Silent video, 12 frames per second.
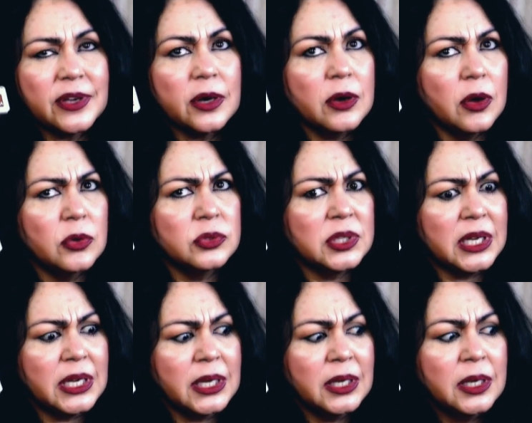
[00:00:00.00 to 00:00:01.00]
They're
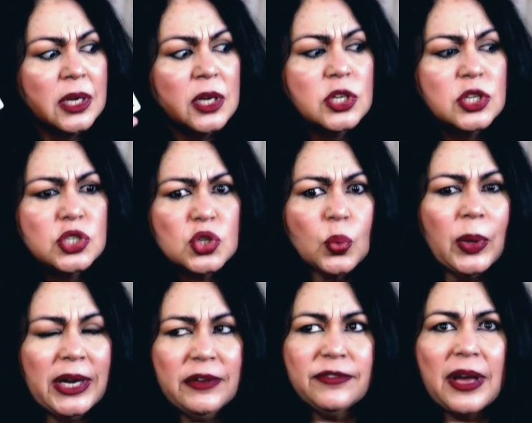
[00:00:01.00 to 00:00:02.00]
only
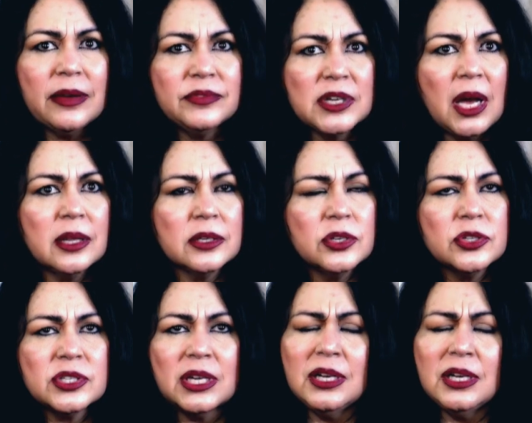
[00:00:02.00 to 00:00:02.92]
$25.